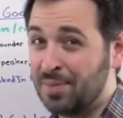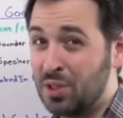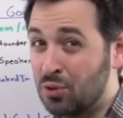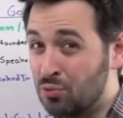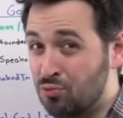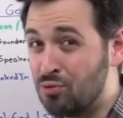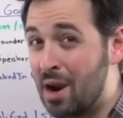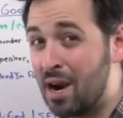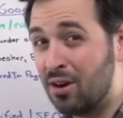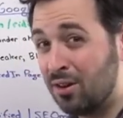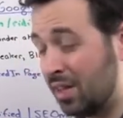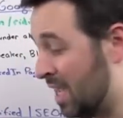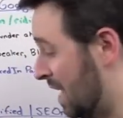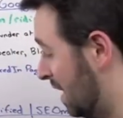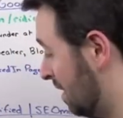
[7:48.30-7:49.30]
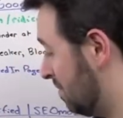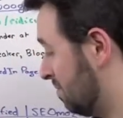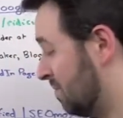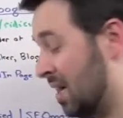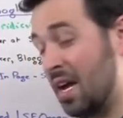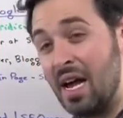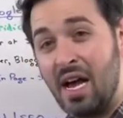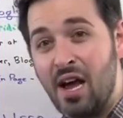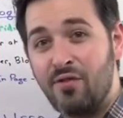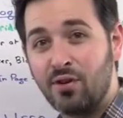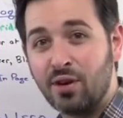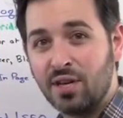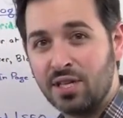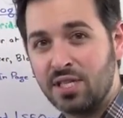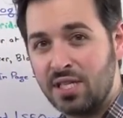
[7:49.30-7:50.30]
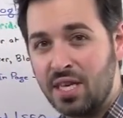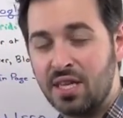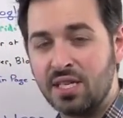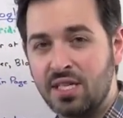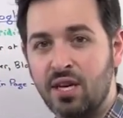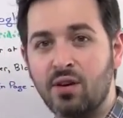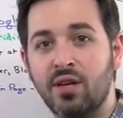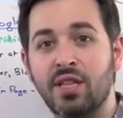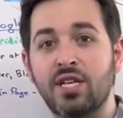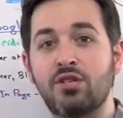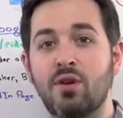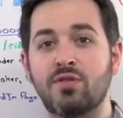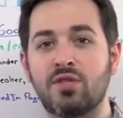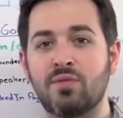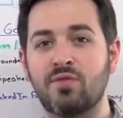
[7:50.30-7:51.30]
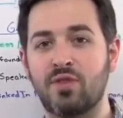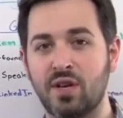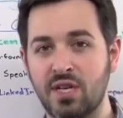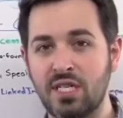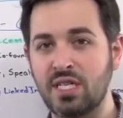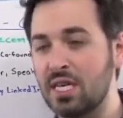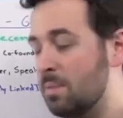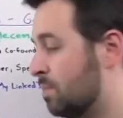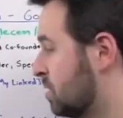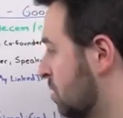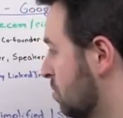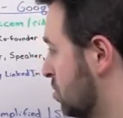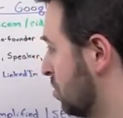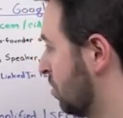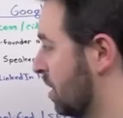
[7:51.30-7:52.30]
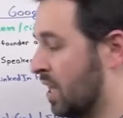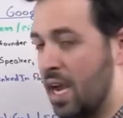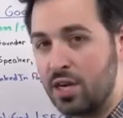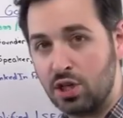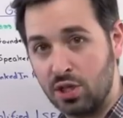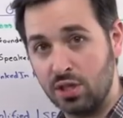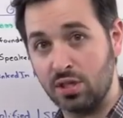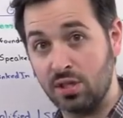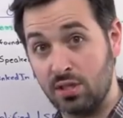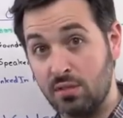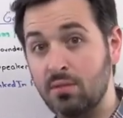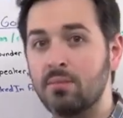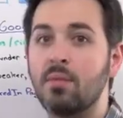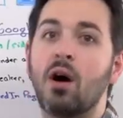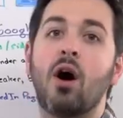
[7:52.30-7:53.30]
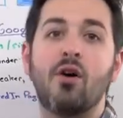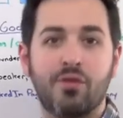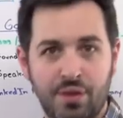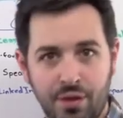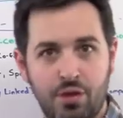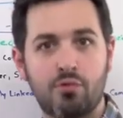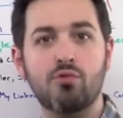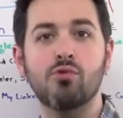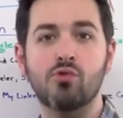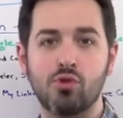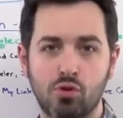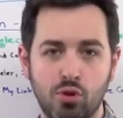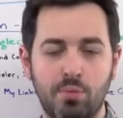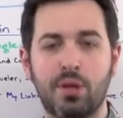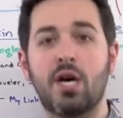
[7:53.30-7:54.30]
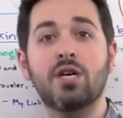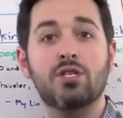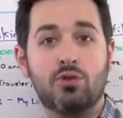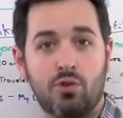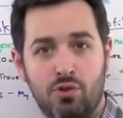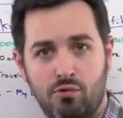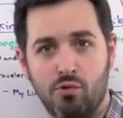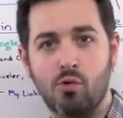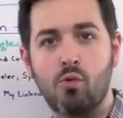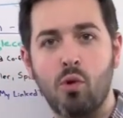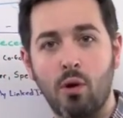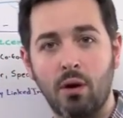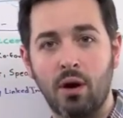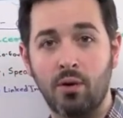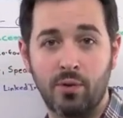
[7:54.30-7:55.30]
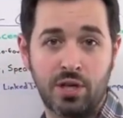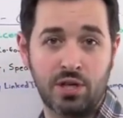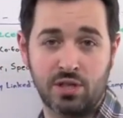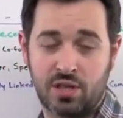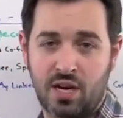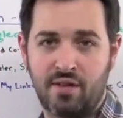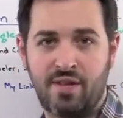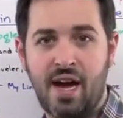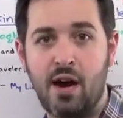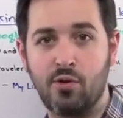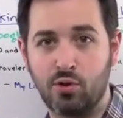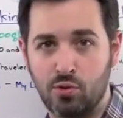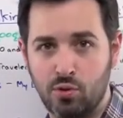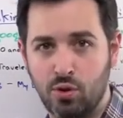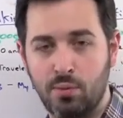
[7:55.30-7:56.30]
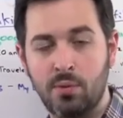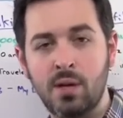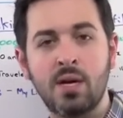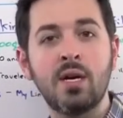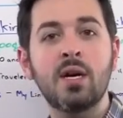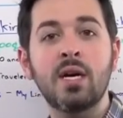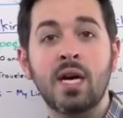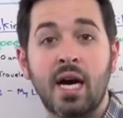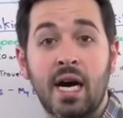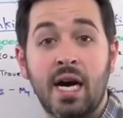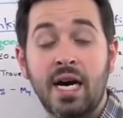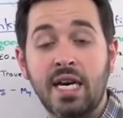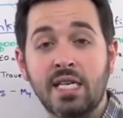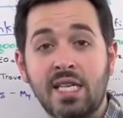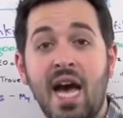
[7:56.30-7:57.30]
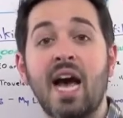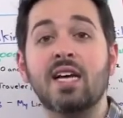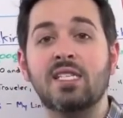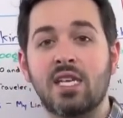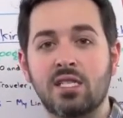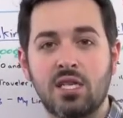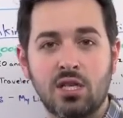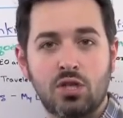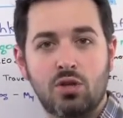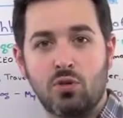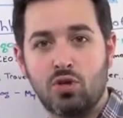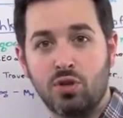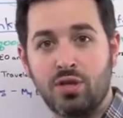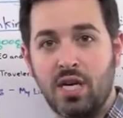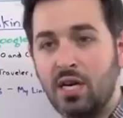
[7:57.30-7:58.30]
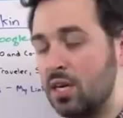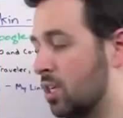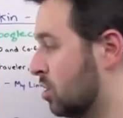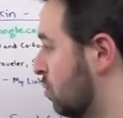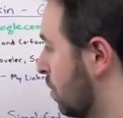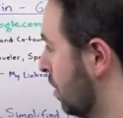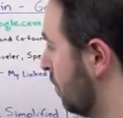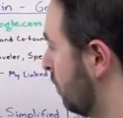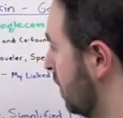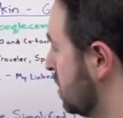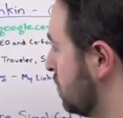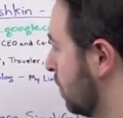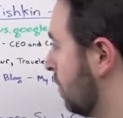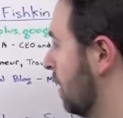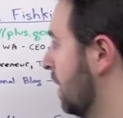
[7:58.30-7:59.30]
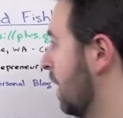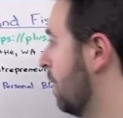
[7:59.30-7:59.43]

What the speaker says: you're rarely ever going to see this here unless you have some very deep social connections, often through Google Plus or through Quora, which is kind of how Google is accessing social data to Twitter and Facebook right